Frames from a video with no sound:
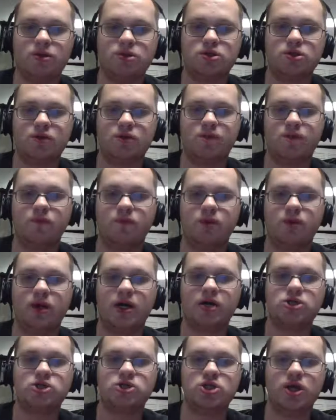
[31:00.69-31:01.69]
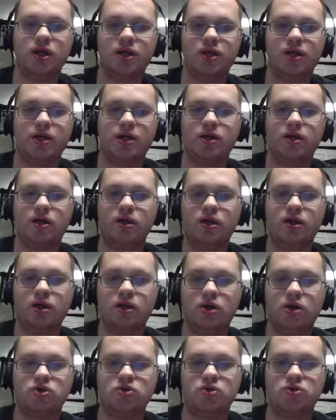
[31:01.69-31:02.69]
So for Ron Juckett,
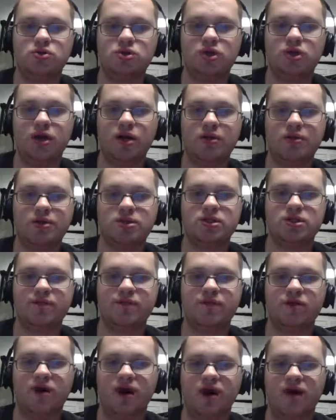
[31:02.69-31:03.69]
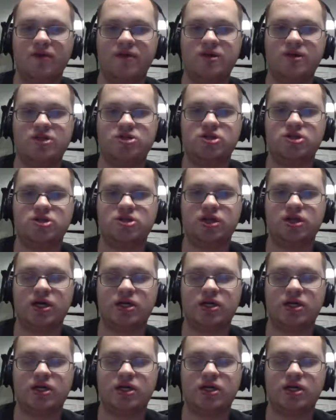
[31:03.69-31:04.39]
Drew Douglas, and for all of our District on